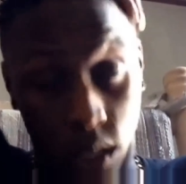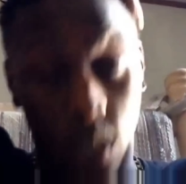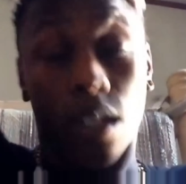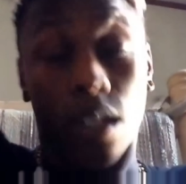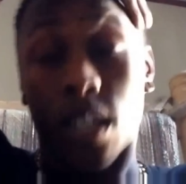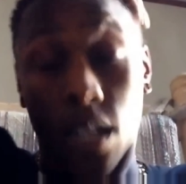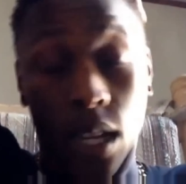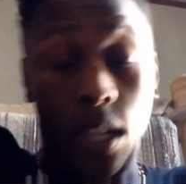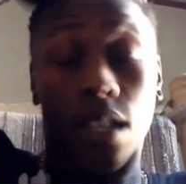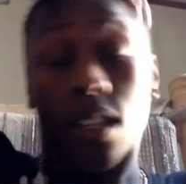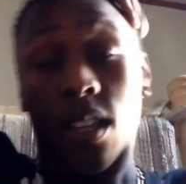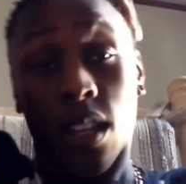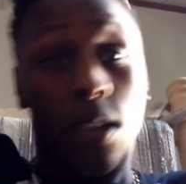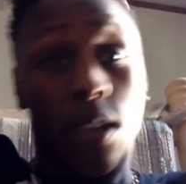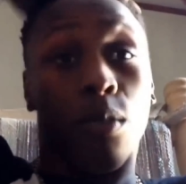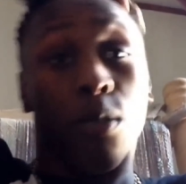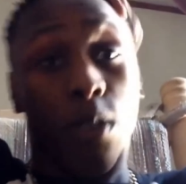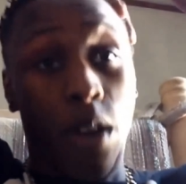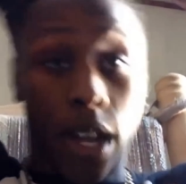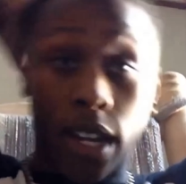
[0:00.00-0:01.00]
get in there
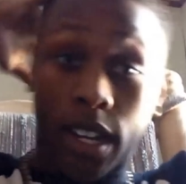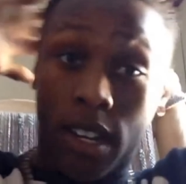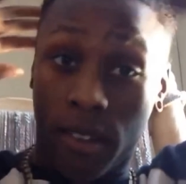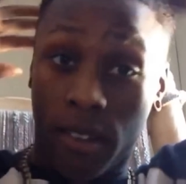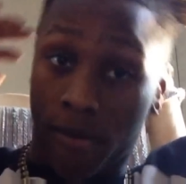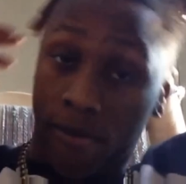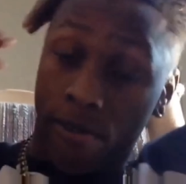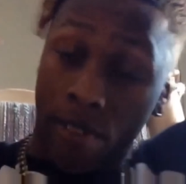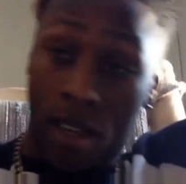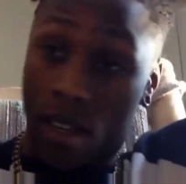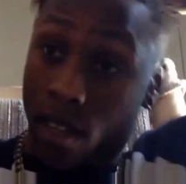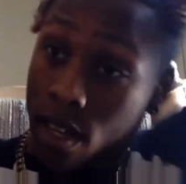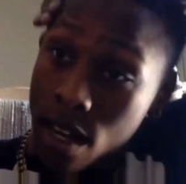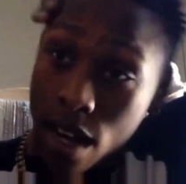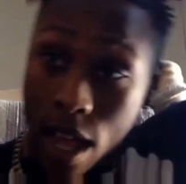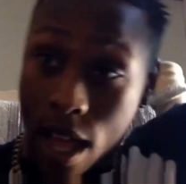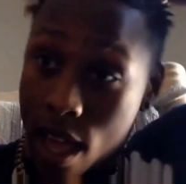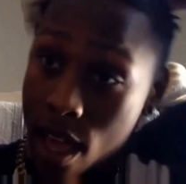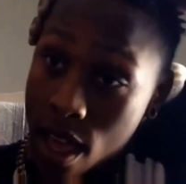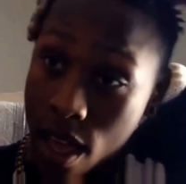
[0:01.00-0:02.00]
where I didn't feel it
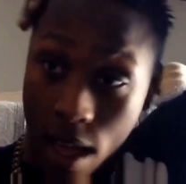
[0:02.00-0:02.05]
at.